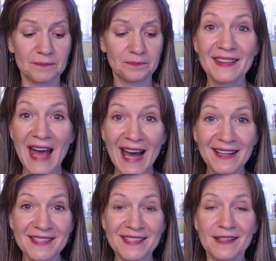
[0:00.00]

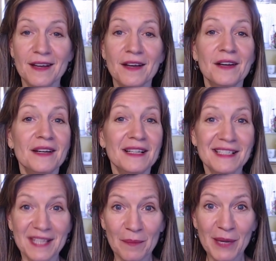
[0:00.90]
Last,
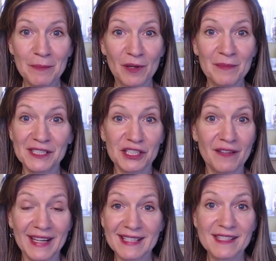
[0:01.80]
some people mentioned
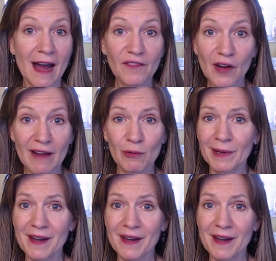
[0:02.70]
that it's not for everyone.